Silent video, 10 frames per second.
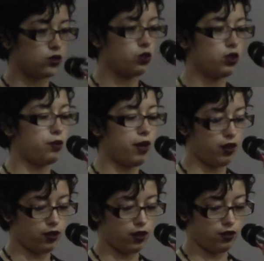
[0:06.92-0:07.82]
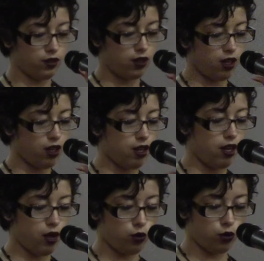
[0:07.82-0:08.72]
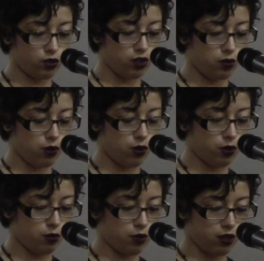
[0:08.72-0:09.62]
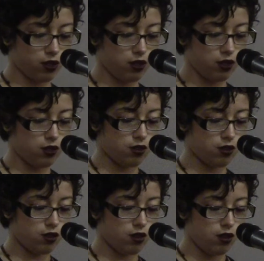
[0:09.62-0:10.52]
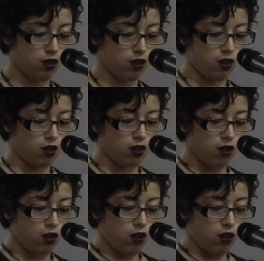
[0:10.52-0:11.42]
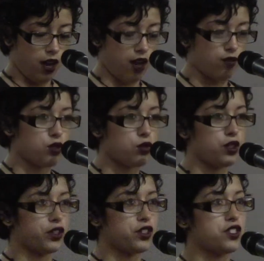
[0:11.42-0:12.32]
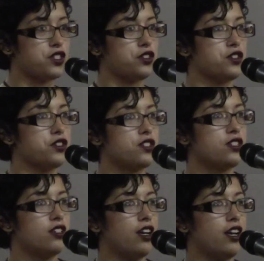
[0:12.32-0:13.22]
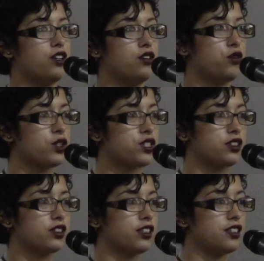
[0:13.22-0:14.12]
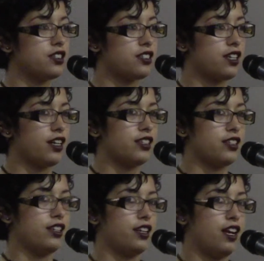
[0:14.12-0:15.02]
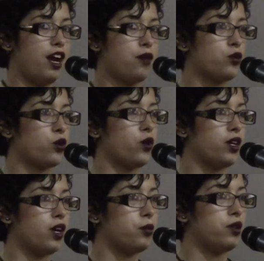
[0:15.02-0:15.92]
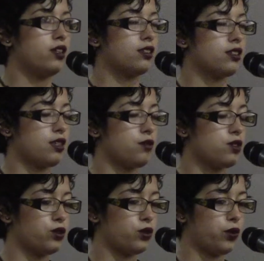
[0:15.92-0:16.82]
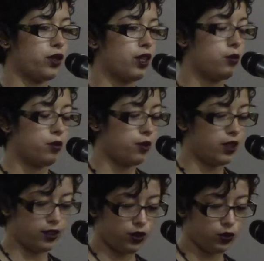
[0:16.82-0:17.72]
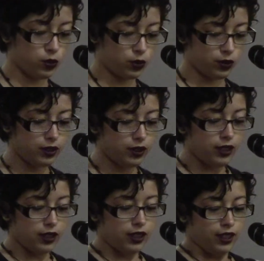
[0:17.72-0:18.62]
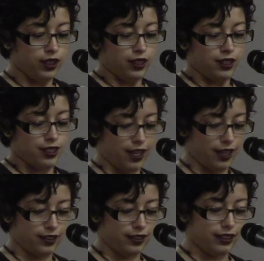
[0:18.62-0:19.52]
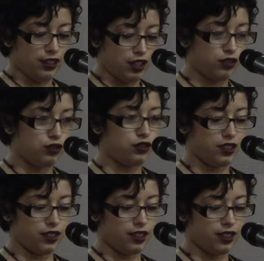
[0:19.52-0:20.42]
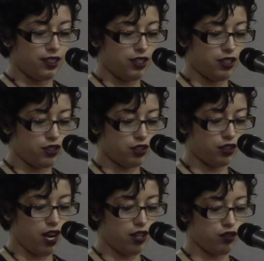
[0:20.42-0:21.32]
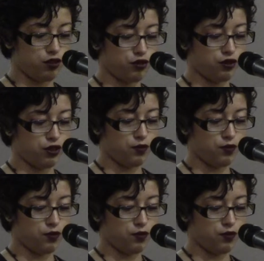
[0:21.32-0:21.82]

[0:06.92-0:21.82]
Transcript: Quick background. I wrote this poem because I have two younger sisters, and unfortunately in the society that I'm growing up in, because I'm still growing up, I'm not that old, sadly enough, there's a lot of